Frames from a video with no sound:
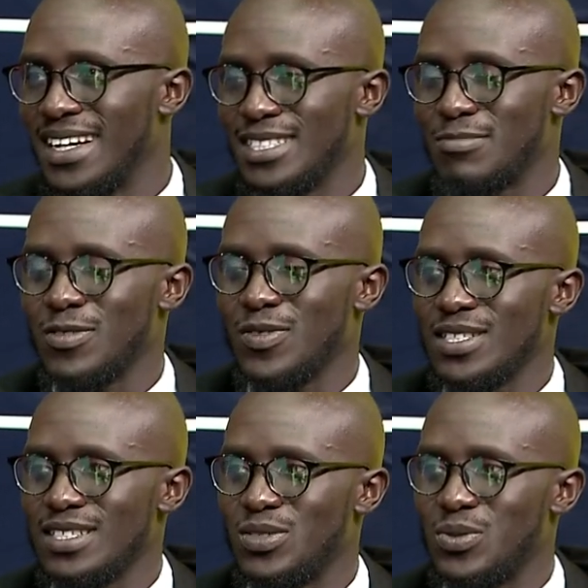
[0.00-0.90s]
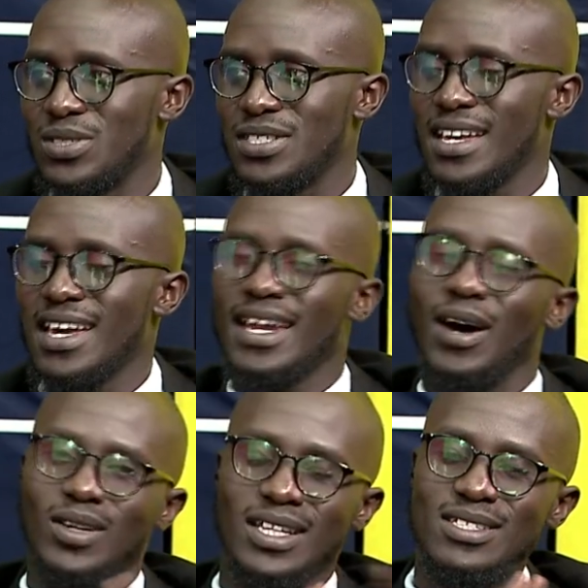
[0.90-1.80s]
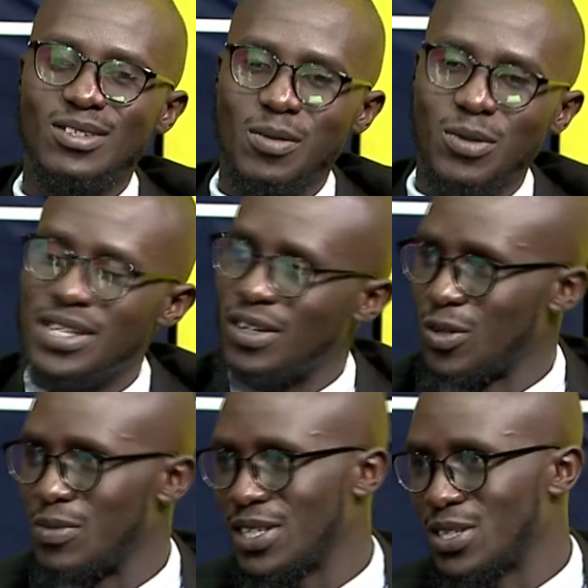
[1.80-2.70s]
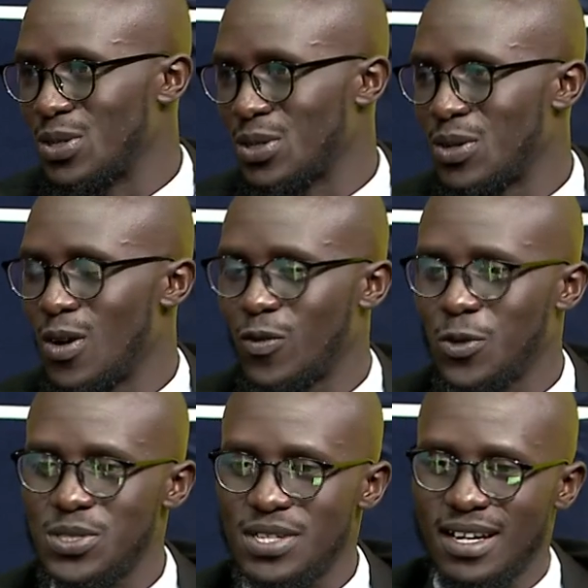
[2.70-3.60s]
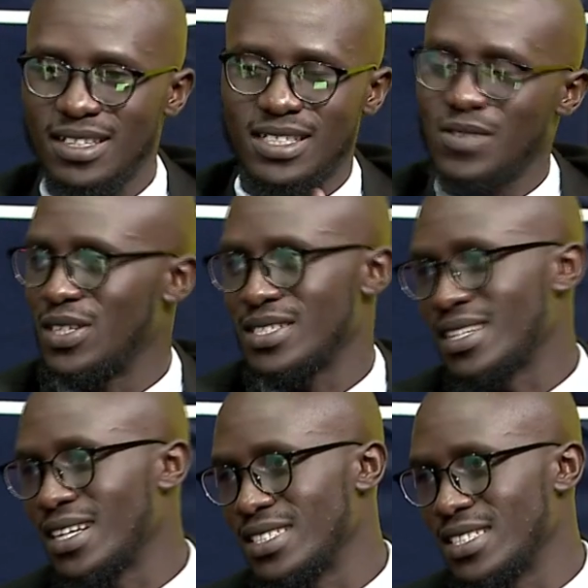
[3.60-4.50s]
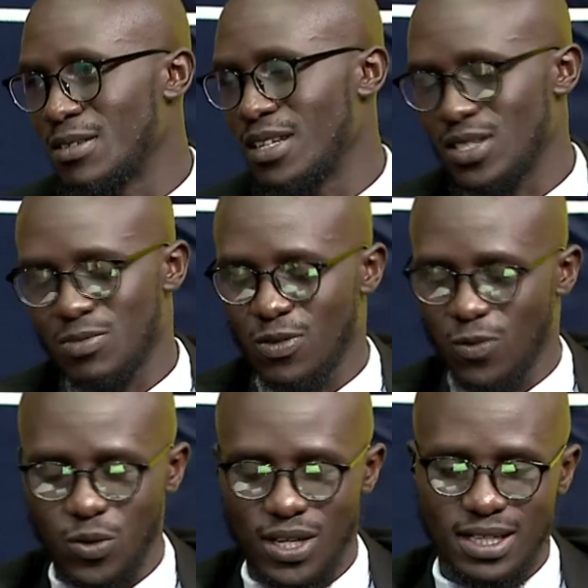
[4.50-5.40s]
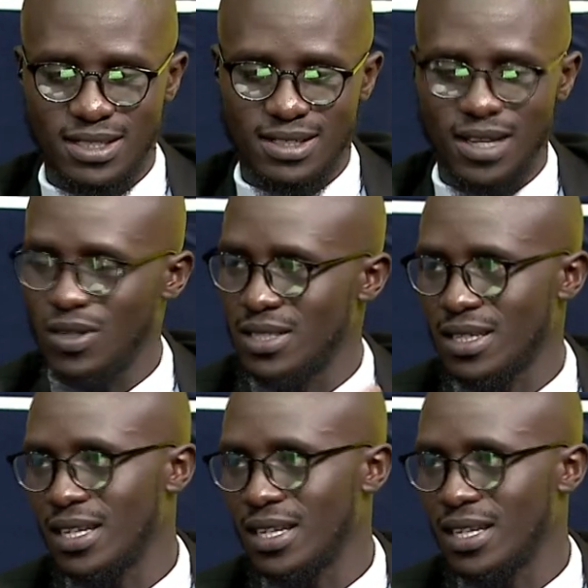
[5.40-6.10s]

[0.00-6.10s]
as previously it was. Now let's talk about Nairobi kidogo. Of course, Governor Sakaja, as before we exit, Governor